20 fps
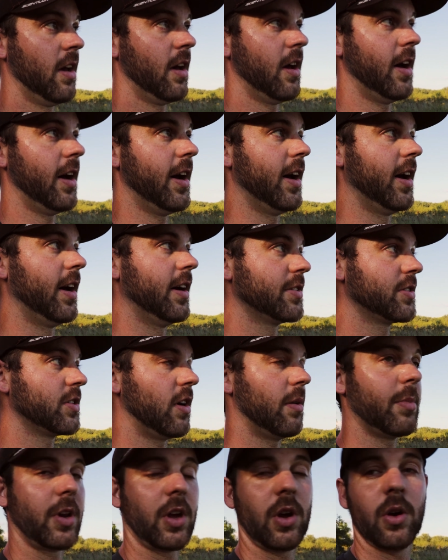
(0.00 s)
So
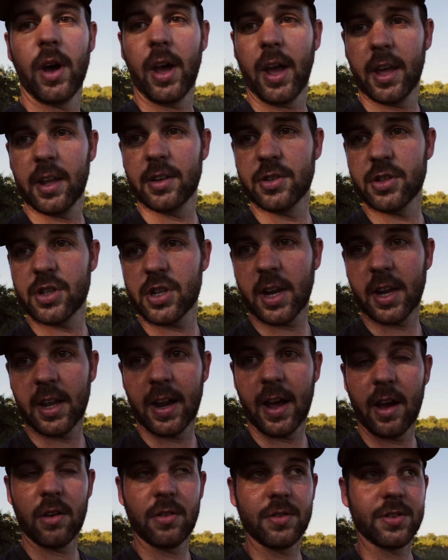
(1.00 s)
I'm gonna go ahead and check it
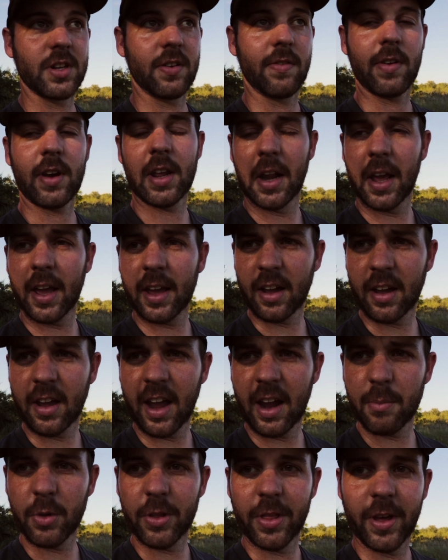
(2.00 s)
out and see if I can hang a
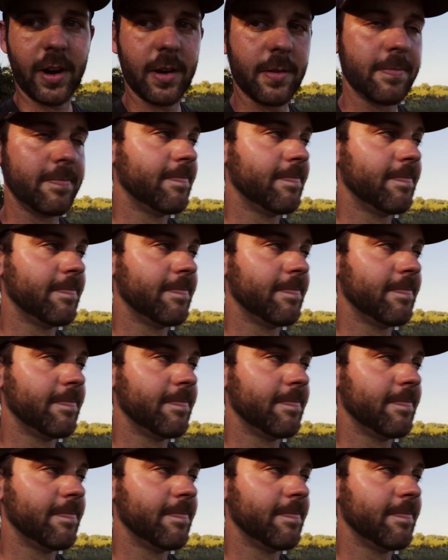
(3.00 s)
camera there.